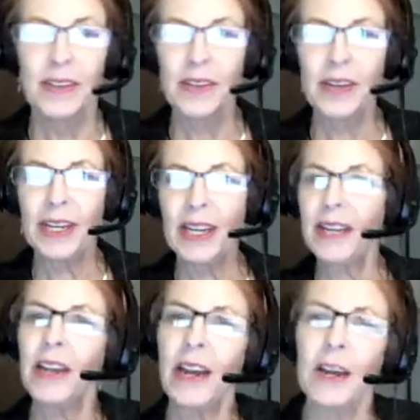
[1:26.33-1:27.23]
Great.
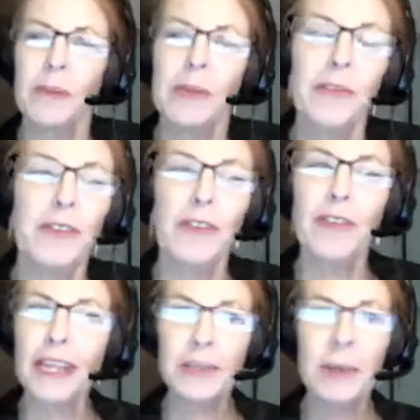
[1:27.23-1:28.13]
And you've
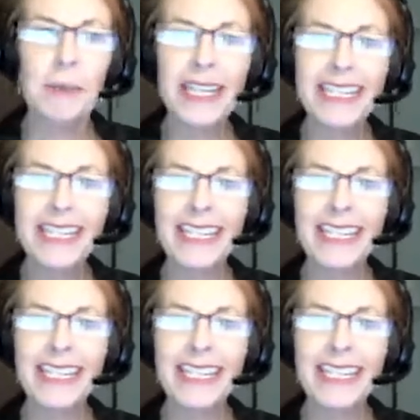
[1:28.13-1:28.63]
had some amazing